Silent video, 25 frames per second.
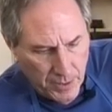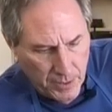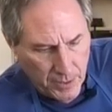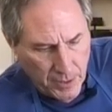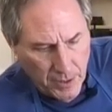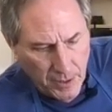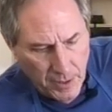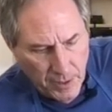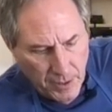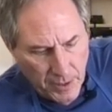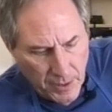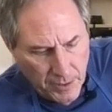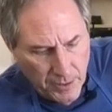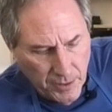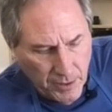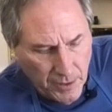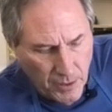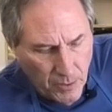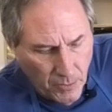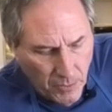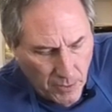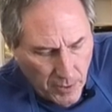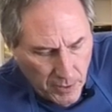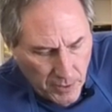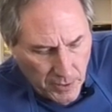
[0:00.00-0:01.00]
again, I think
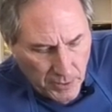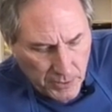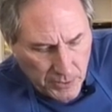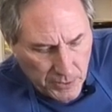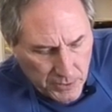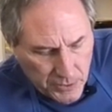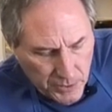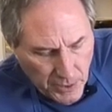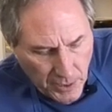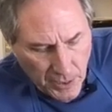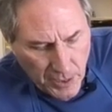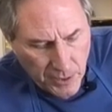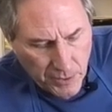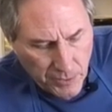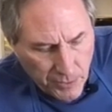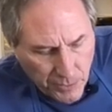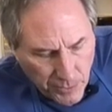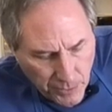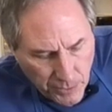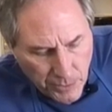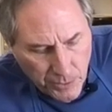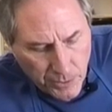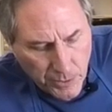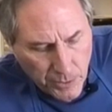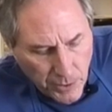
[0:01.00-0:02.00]
I want a little sand
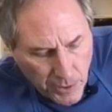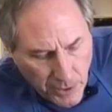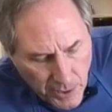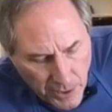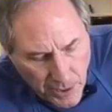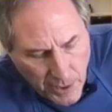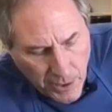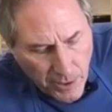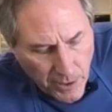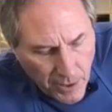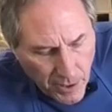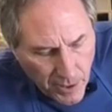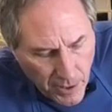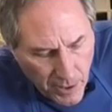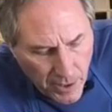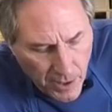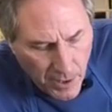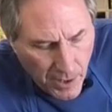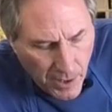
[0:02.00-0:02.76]
through here.